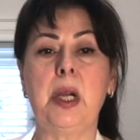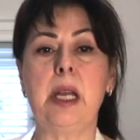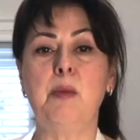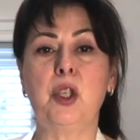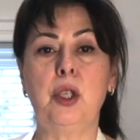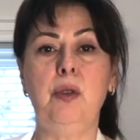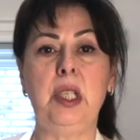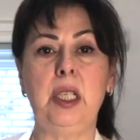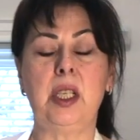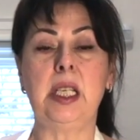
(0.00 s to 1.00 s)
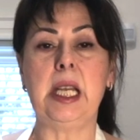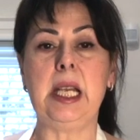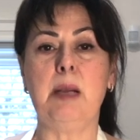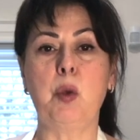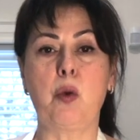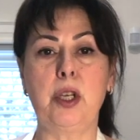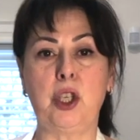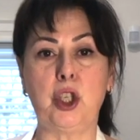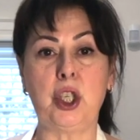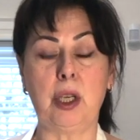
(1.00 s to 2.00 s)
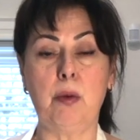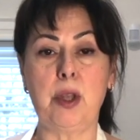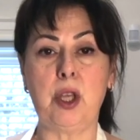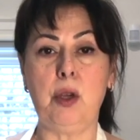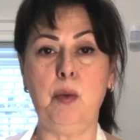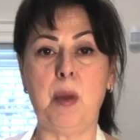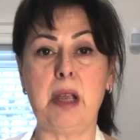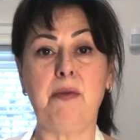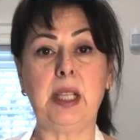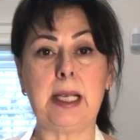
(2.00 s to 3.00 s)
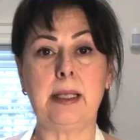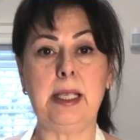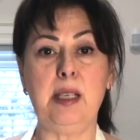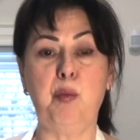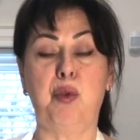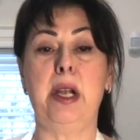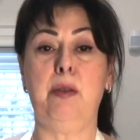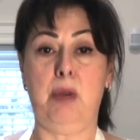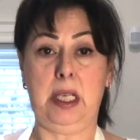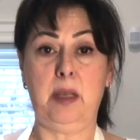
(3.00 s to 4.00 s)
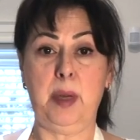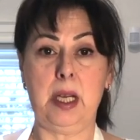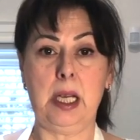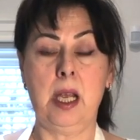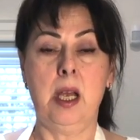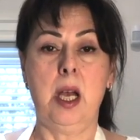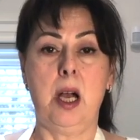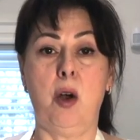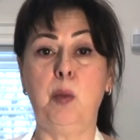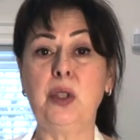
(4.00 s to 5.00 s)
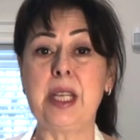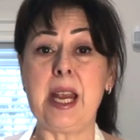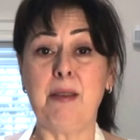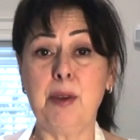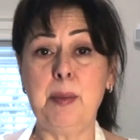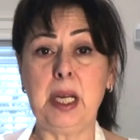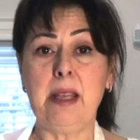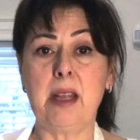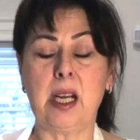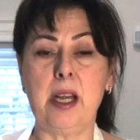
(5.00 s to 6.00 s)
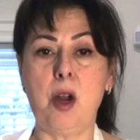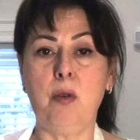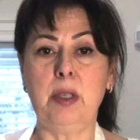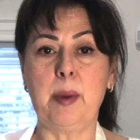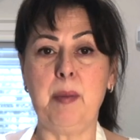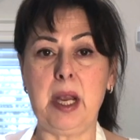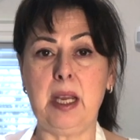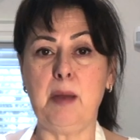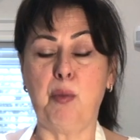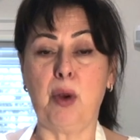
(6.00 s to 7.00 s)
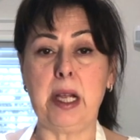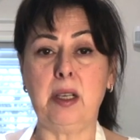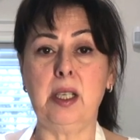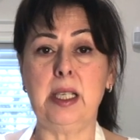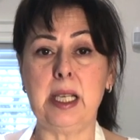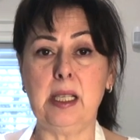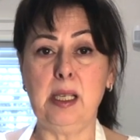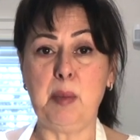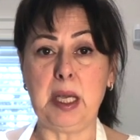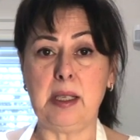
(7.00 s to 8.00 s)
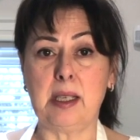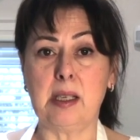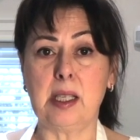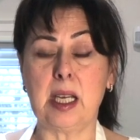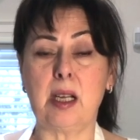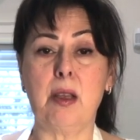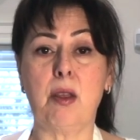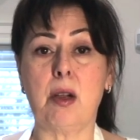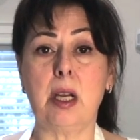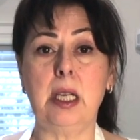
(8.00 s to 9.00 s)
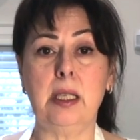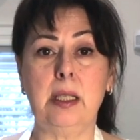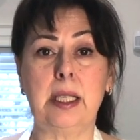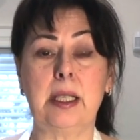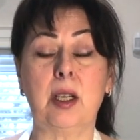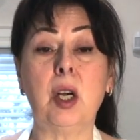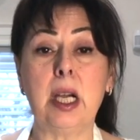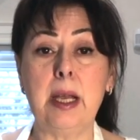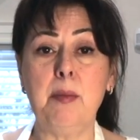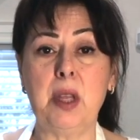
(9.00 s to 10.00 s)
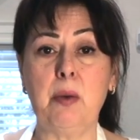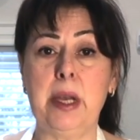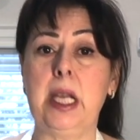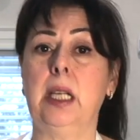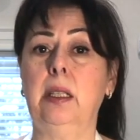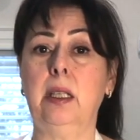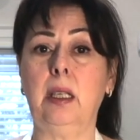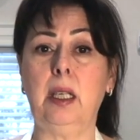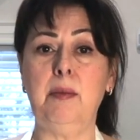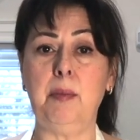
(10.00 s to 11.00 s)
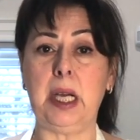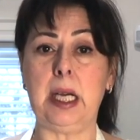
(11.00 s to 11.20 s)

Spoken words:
is Susie, and today I'm going to share with you my flaxseed bread recipe. Almost everybody that I know has been making bread on a daily basis, and I thought it's time that we get a little